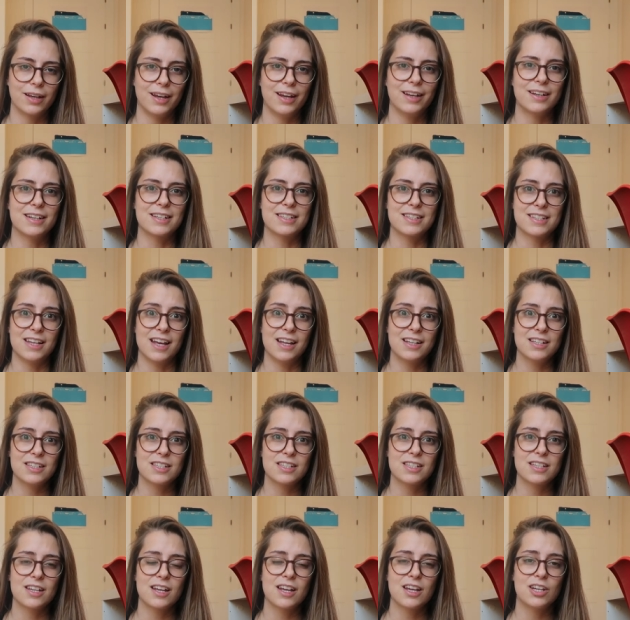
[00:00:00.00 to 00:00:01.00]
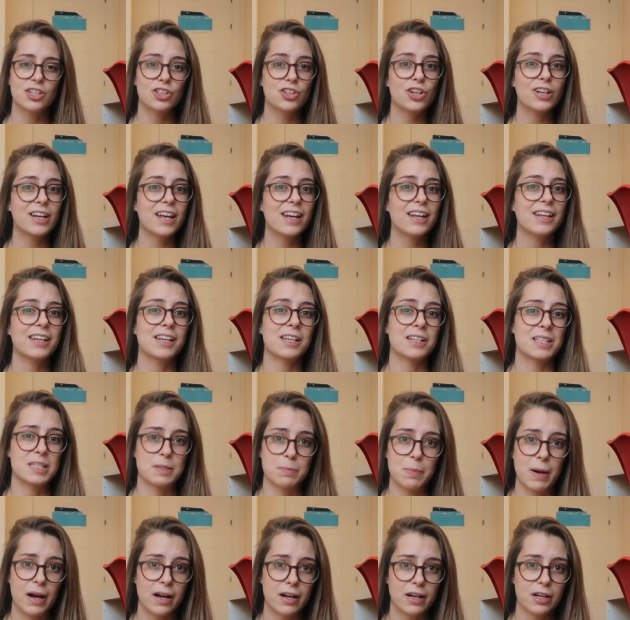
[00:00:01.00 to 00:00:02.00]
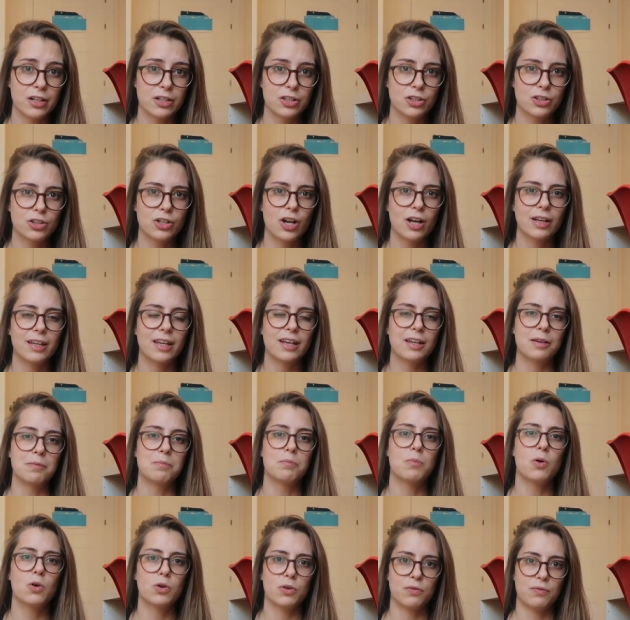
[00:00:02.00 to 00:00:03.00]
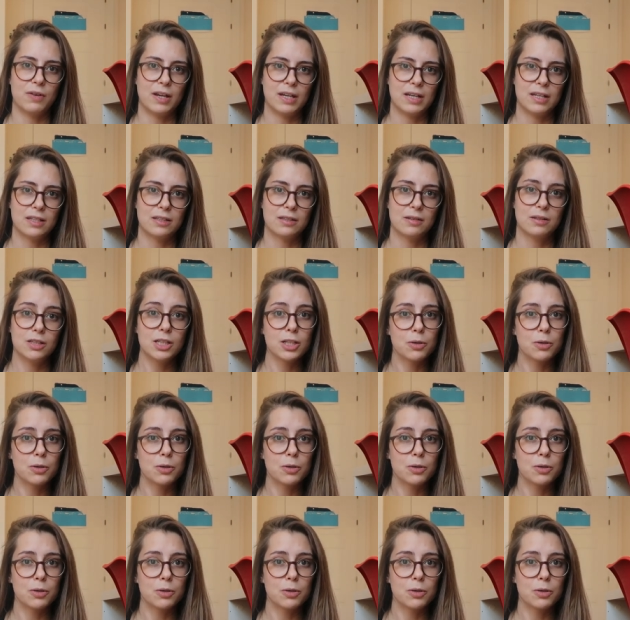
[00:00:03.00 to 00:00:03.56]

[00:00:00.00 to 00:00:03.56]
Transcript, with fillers: In a sense, you're getting inspired, you're not getting motivated.